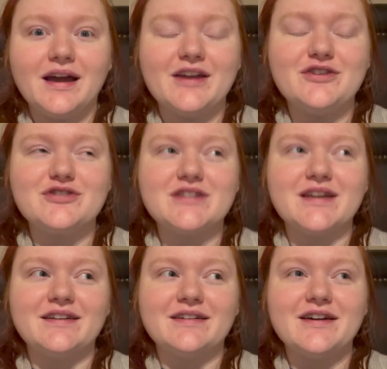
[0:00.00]
And you're just
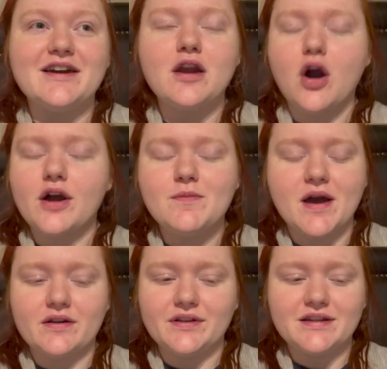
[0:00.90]
like, it
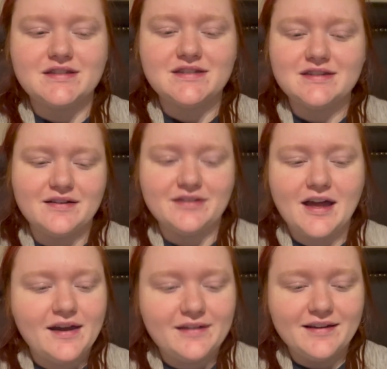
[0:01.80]
automatically, it's
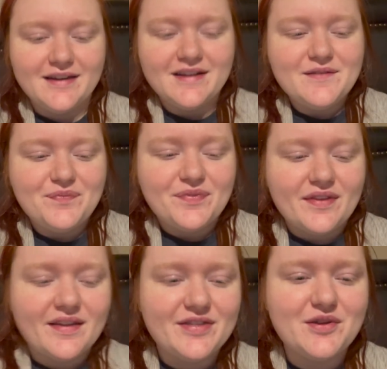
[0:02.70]
that,
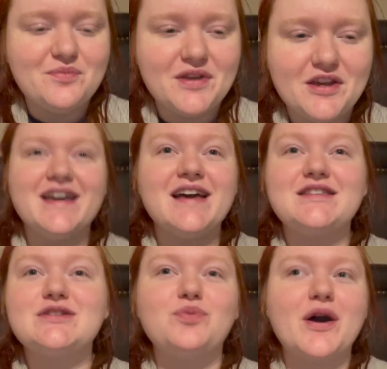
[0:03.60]
the meme,
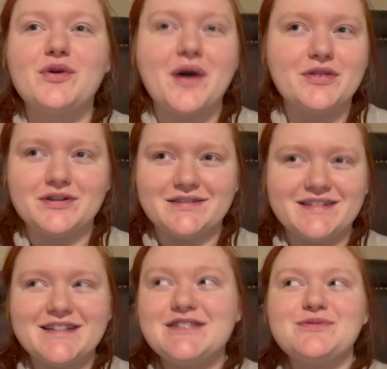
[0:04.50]
it's sweater weather,
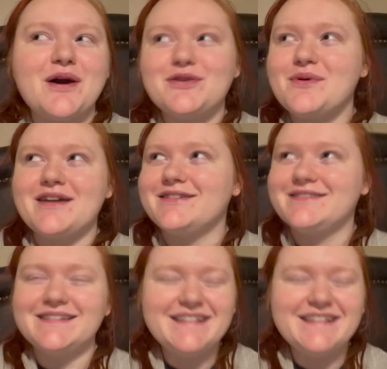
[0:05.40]
it's sweater weather.